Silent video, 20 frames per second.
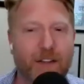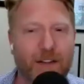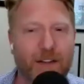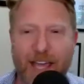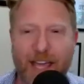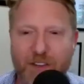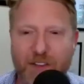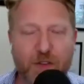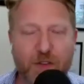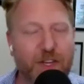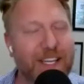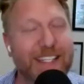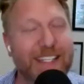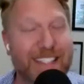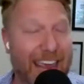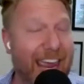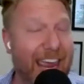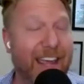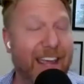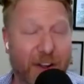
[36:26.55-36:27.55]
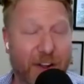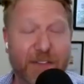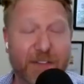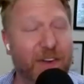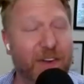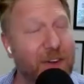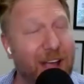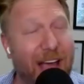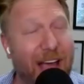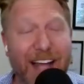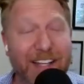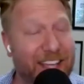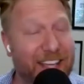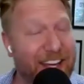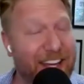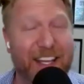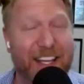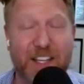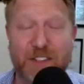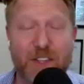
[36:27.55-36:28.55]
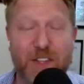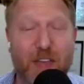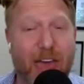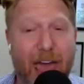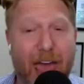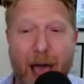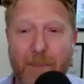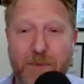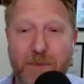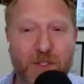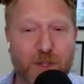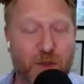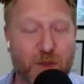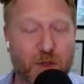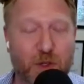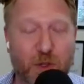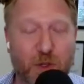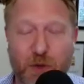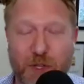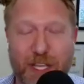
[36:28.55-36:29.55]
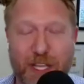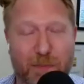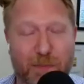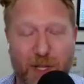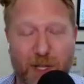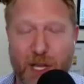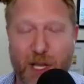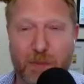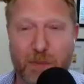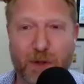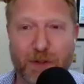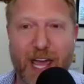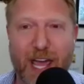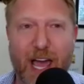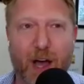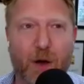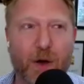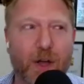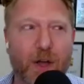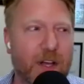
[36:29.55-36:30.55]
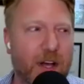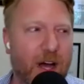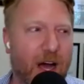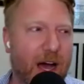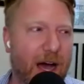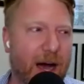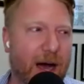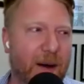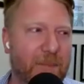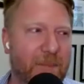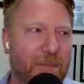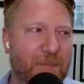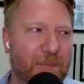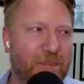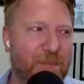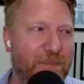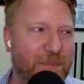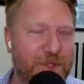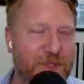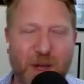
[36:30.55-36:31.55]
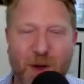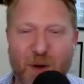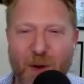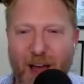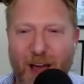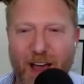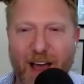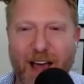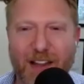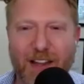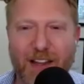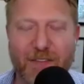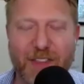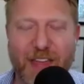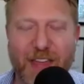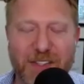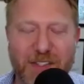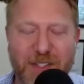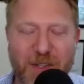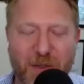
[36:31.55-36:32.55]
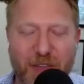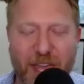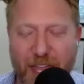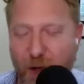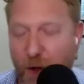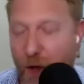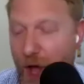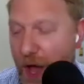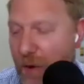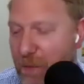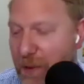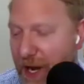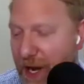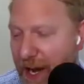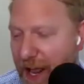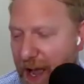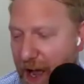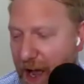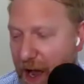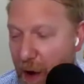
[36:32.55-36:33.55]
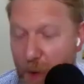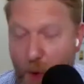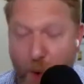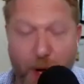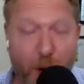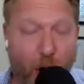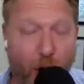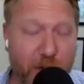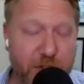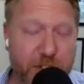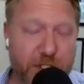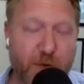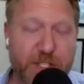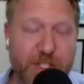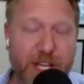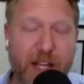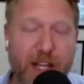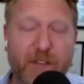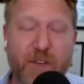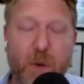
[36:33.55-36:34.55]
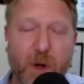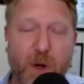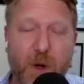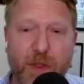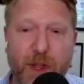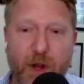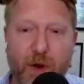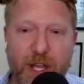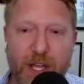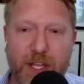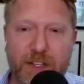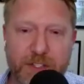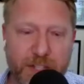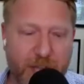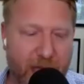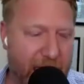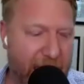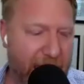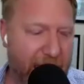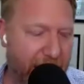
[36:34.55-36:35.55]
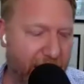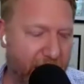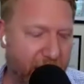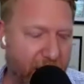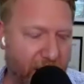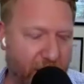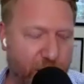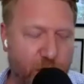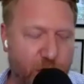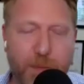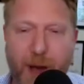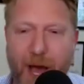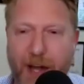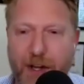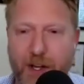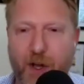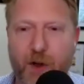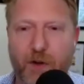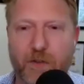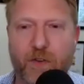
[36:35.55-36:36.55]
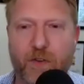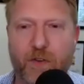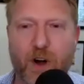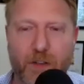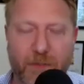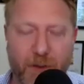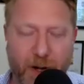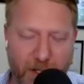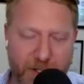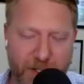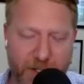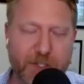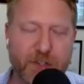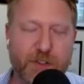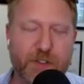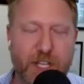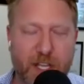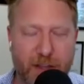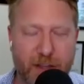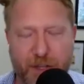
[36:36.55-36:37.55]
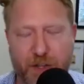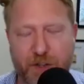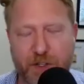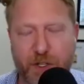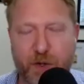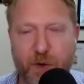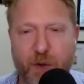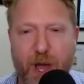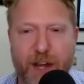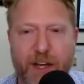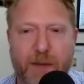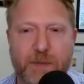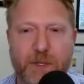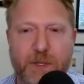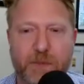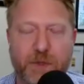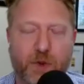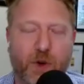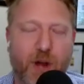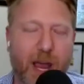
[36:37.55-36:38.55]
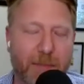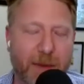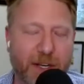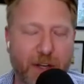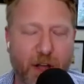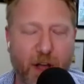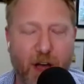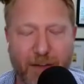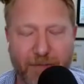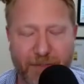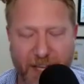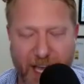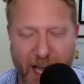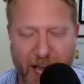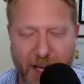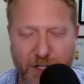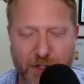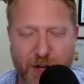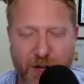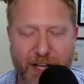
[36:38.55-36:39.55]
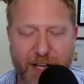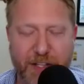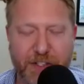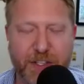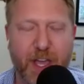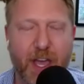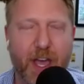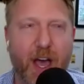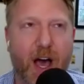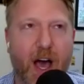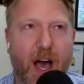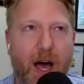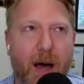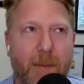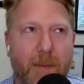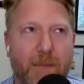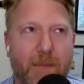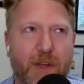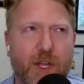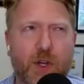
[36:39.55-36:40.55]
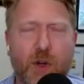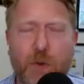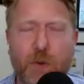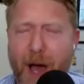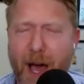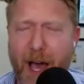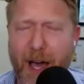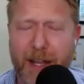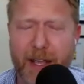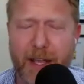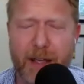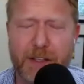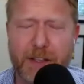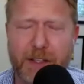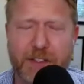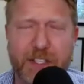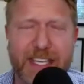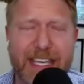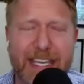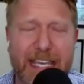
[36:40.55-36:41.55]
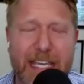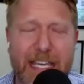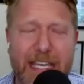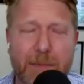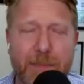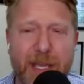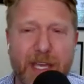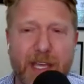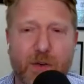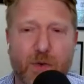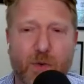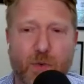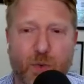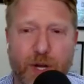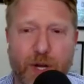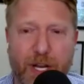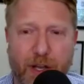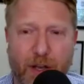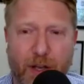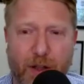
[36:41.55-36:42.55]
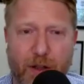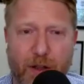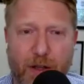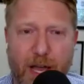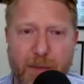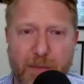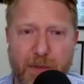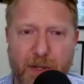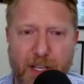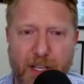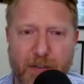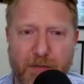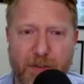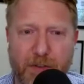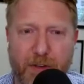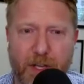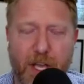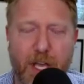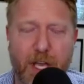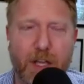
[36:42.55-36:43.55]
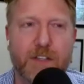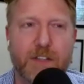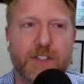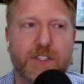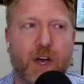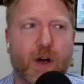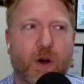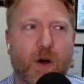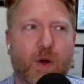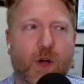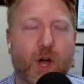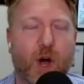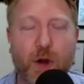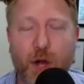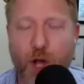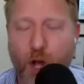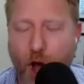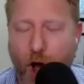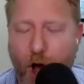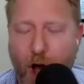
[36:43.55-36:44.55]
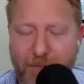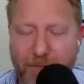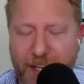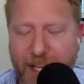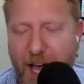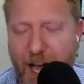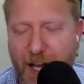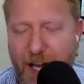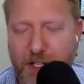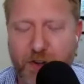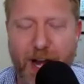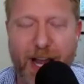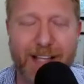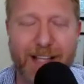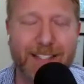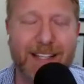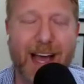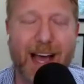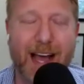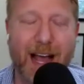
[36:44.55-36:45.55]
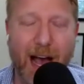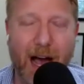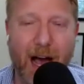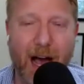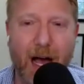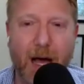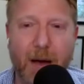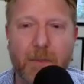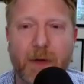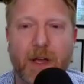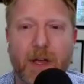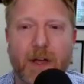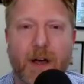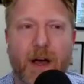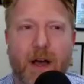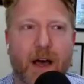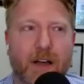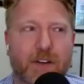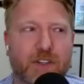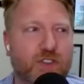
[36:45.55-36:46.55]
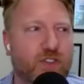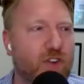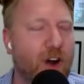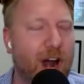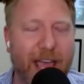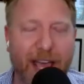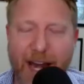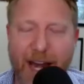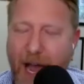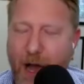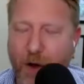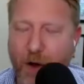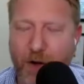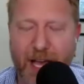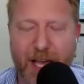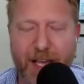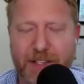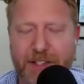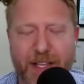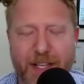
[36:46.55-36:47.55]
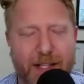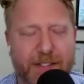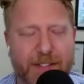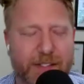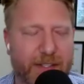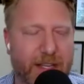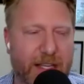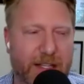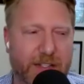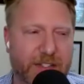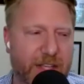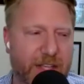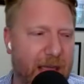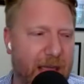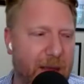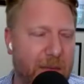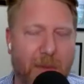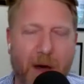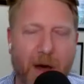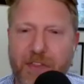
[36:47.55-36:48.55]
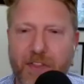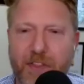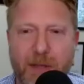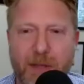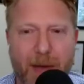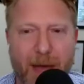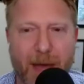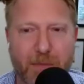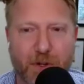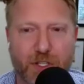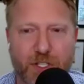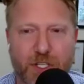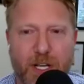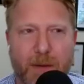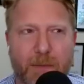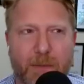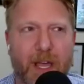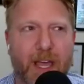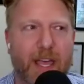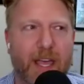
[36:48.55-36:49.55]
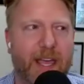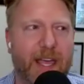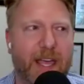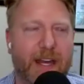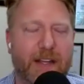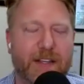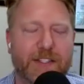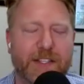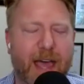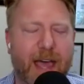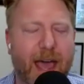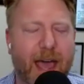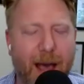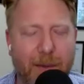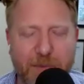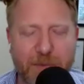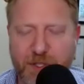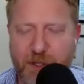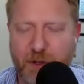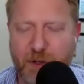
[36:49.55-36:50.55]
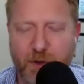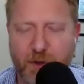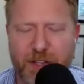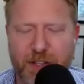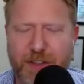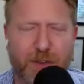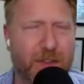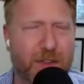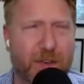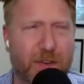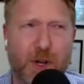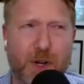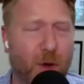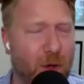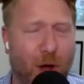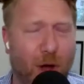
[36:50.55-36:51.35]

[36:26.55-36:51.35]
Like yeah. you can take their, their content is absolutely applicable now. Um, so I, I, love that. So thank you. But uh, I want to also tell everyone there is a, a, coupon code for all of our listeners if you do end up subscribing to Coffee Contracts. Um, the coupon is Keep It Real, I believe. So yeah. go to coffeecontracts.com. Uh, try it out, guys. It's it's a monthly membership. It is absolutely there, there's no